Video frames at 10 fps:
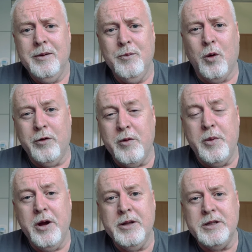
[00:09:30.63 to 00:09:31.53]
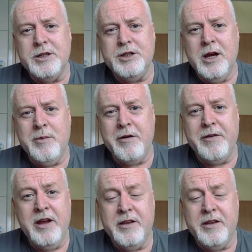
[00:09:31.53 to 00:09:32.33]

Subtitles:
more of a burden to share my faith